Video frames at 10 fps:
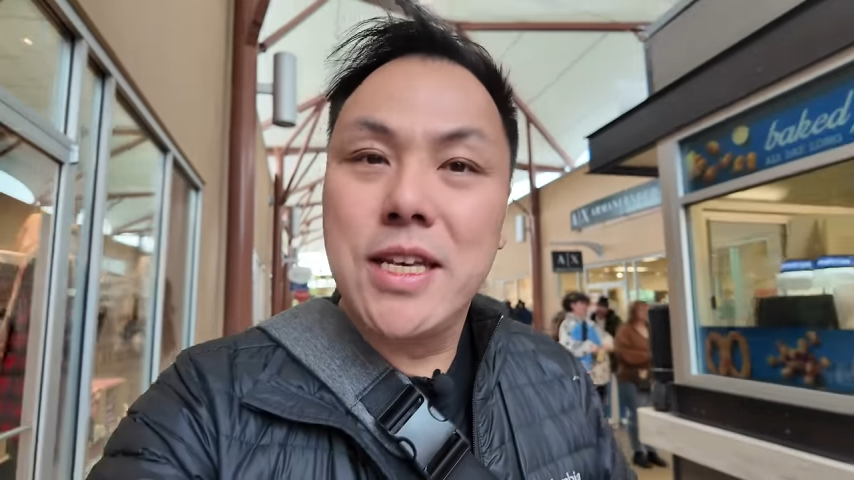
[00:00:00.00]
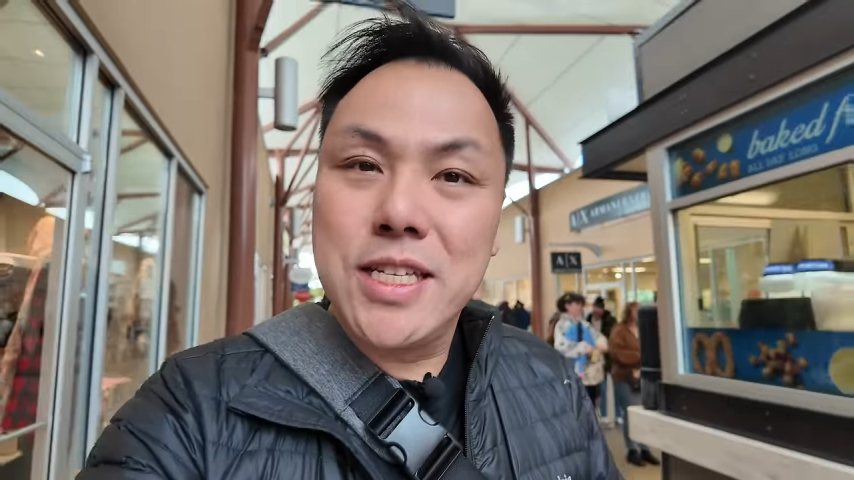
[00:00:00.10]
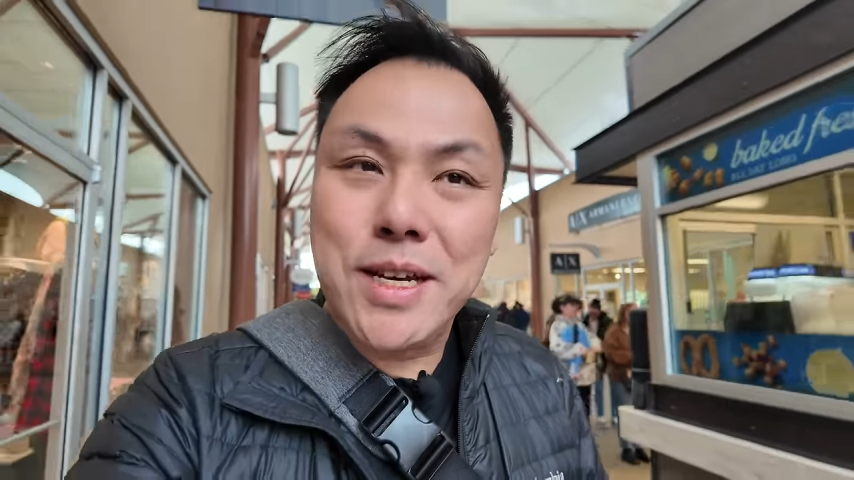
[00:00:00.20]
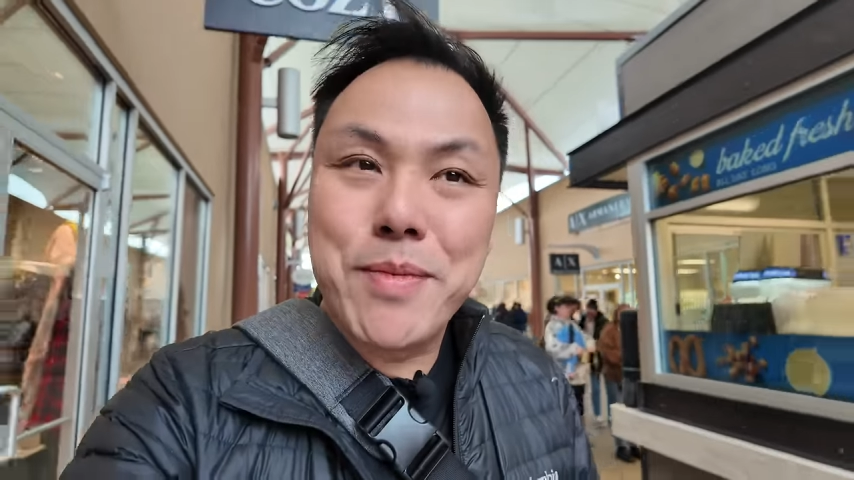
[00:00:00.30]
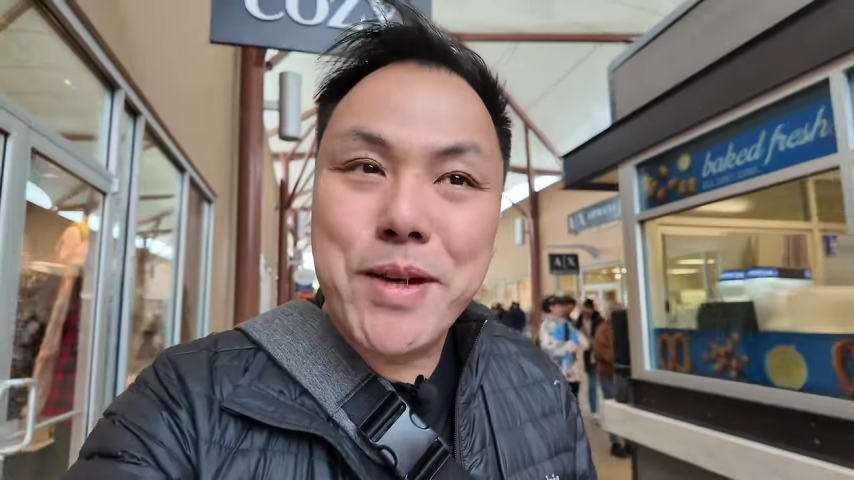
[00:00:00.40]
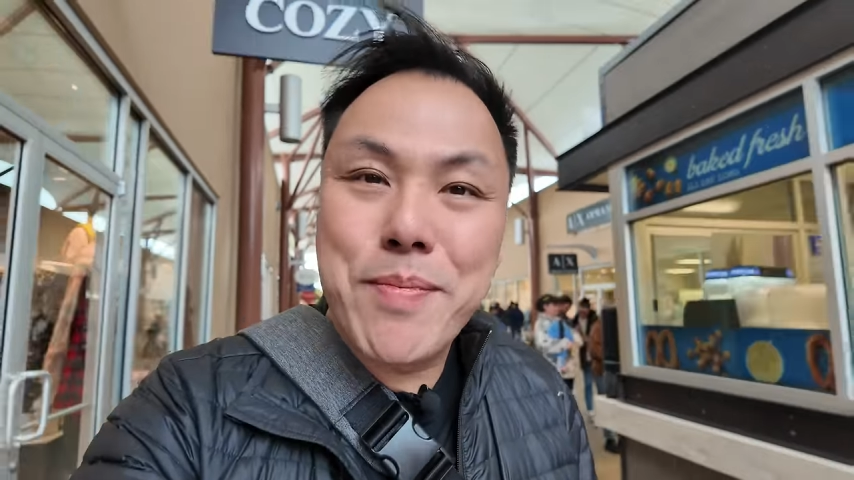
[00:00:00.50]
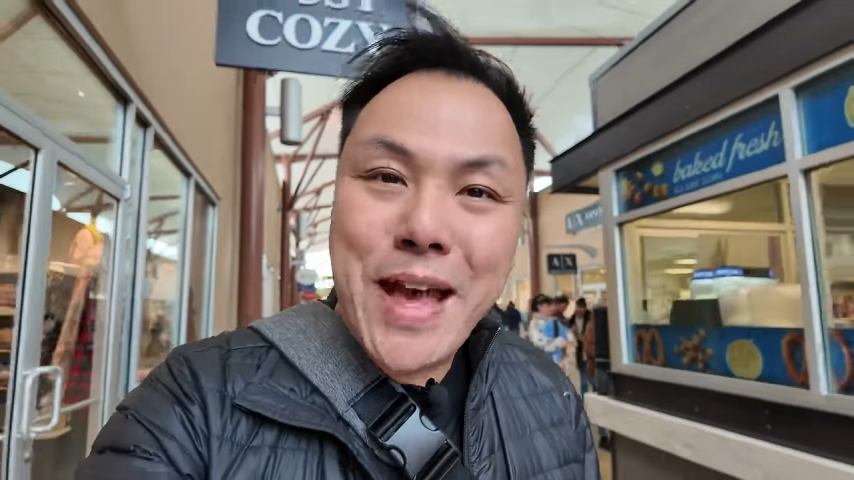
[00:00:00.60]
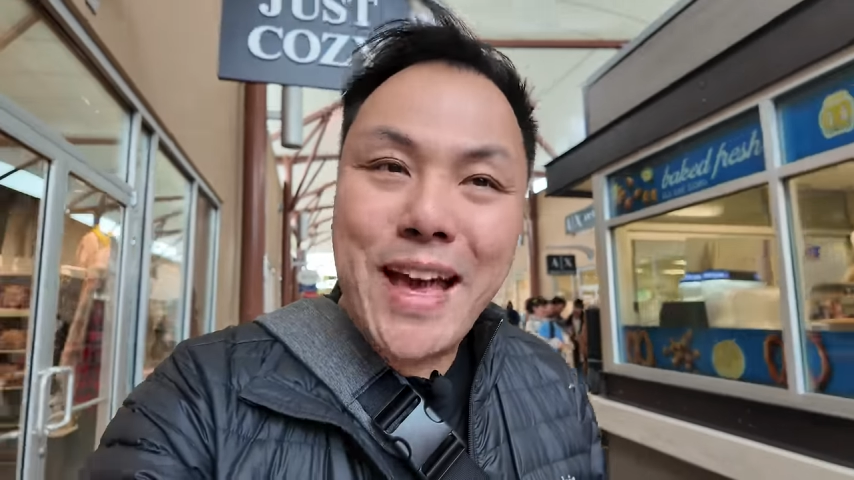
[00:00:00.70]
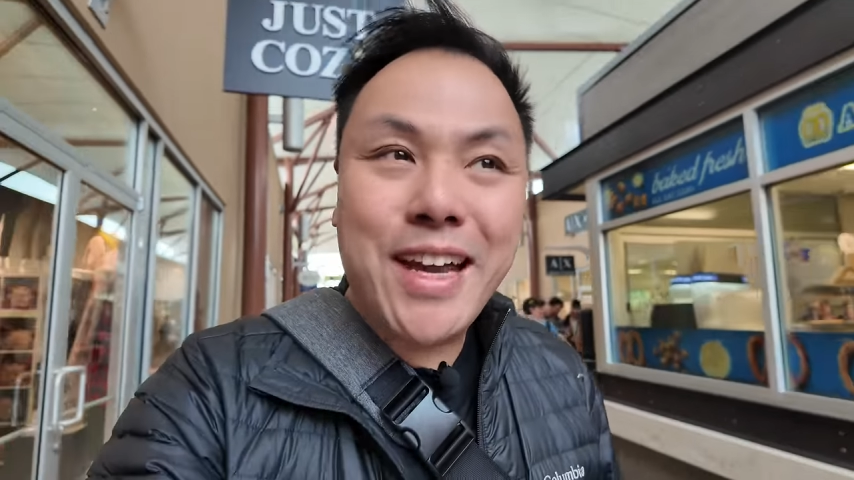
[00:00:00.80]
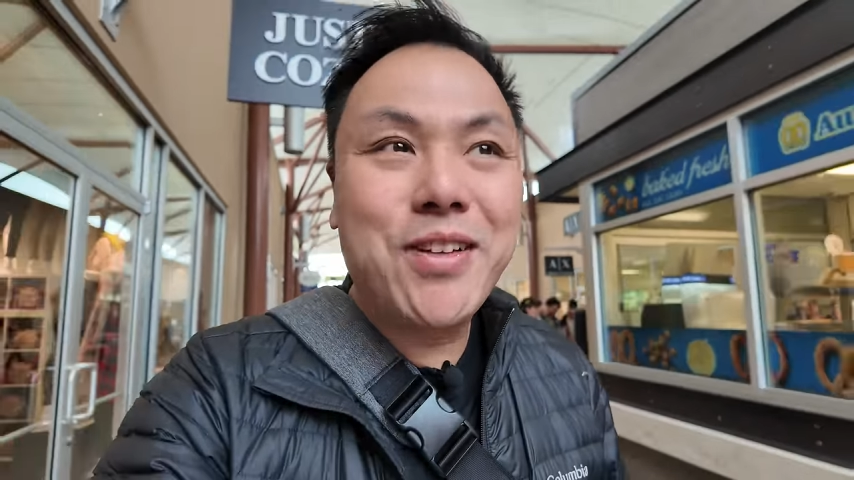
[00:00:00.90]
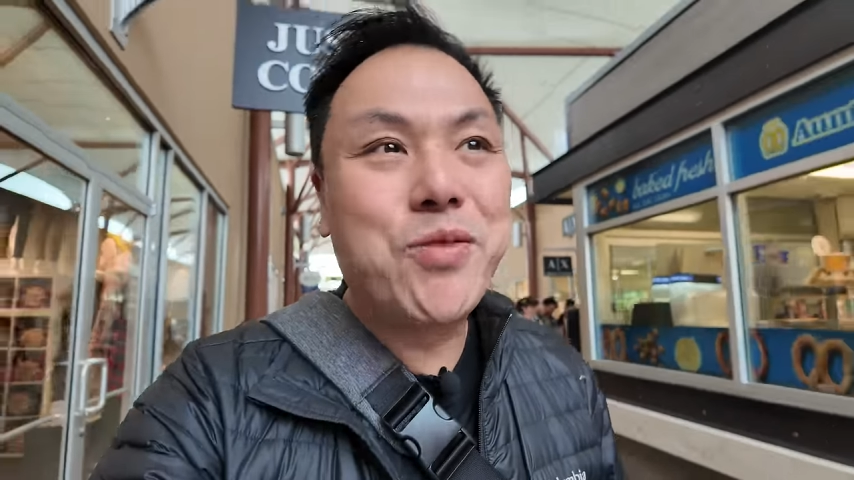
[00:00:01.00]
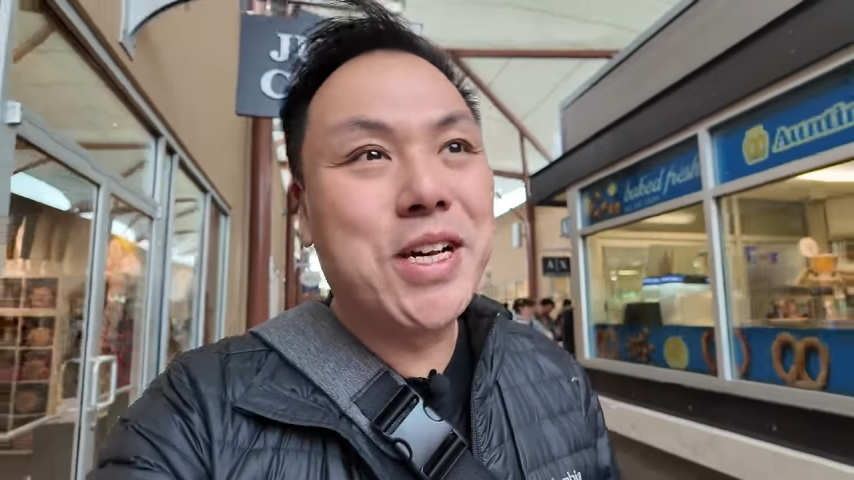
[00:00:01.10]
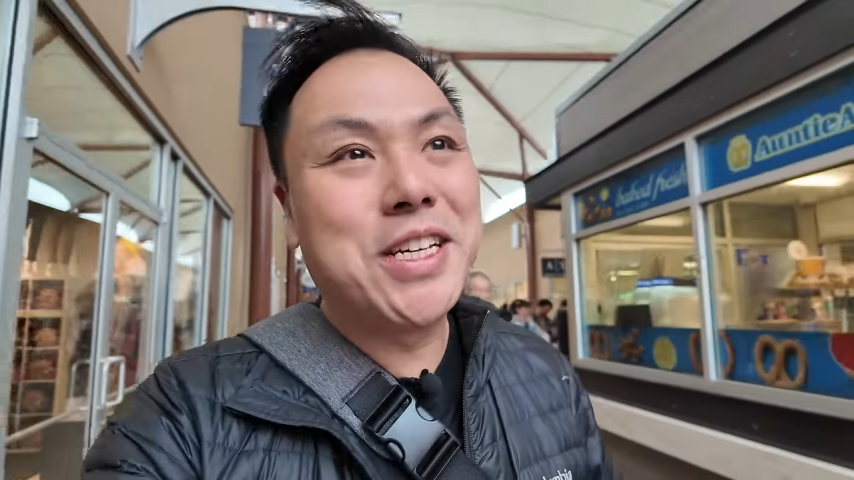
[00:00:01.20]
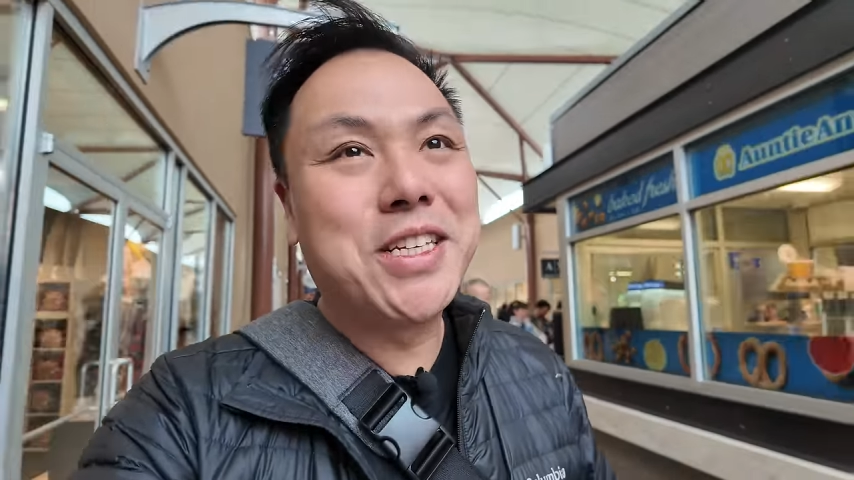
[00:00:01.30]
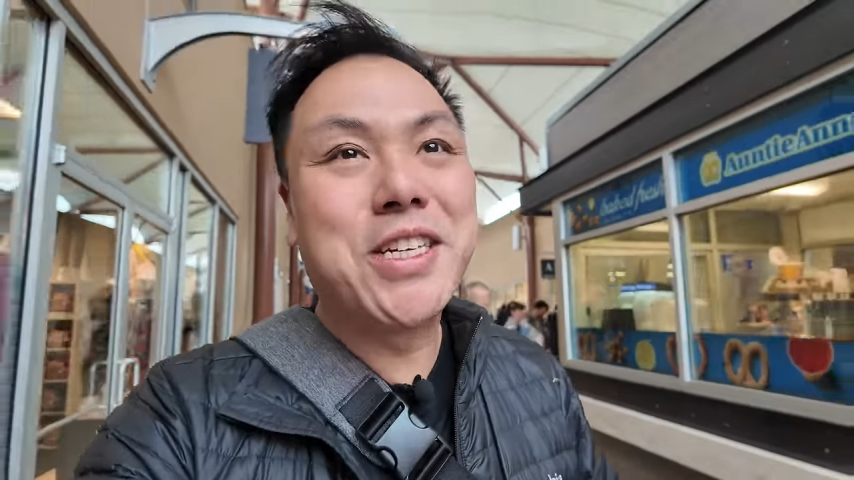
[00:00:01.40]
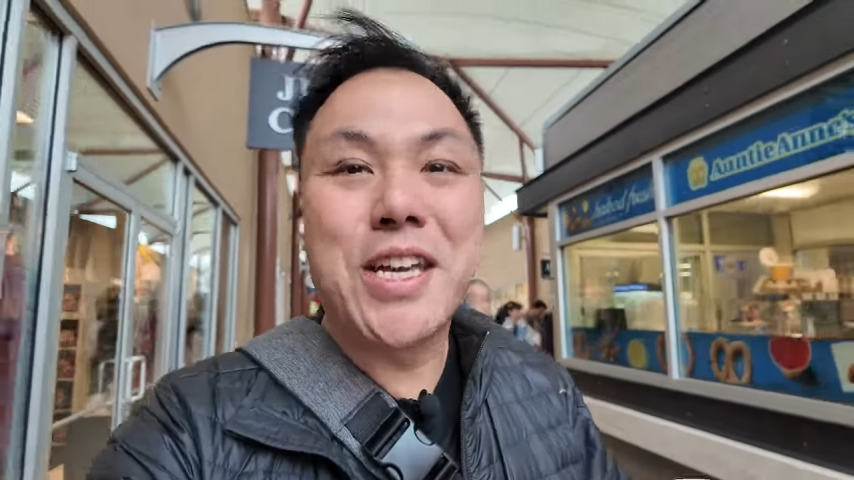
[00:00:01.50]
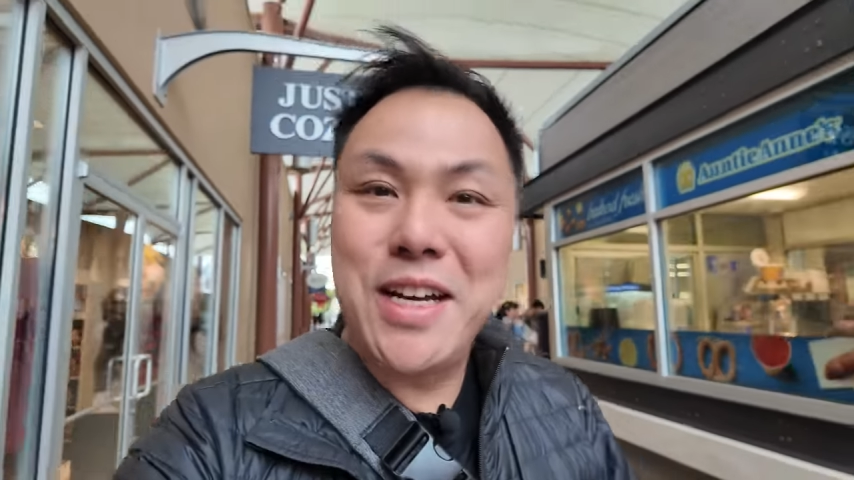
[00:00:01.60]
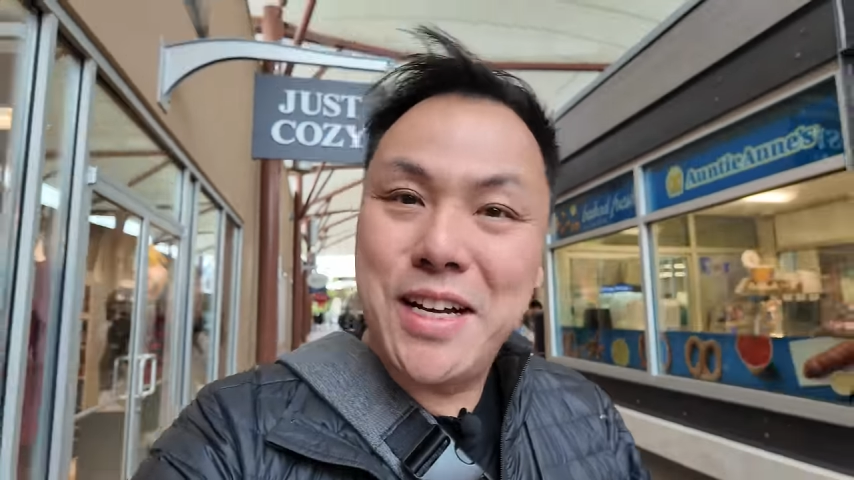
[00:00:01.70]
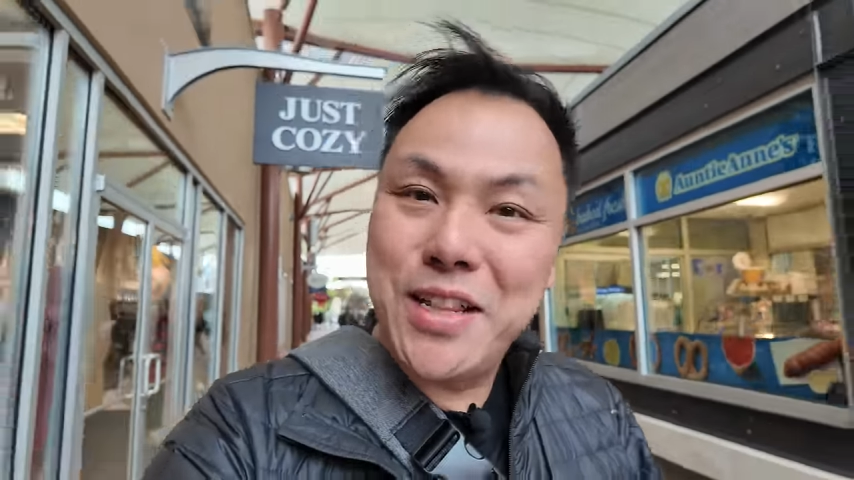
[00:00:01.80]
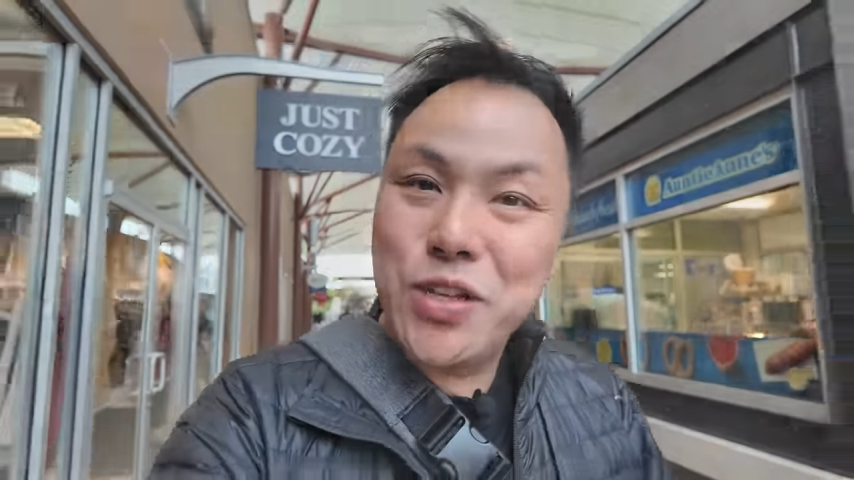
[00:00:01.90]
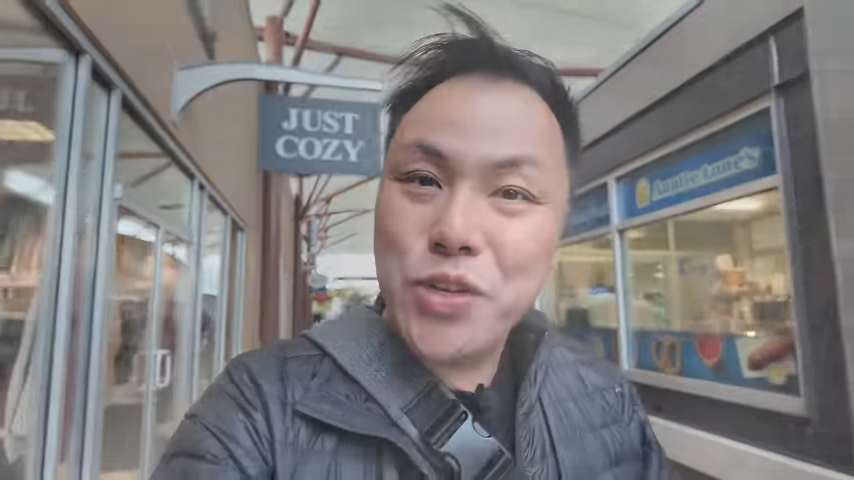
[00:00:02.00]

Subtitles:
Some of the bad was the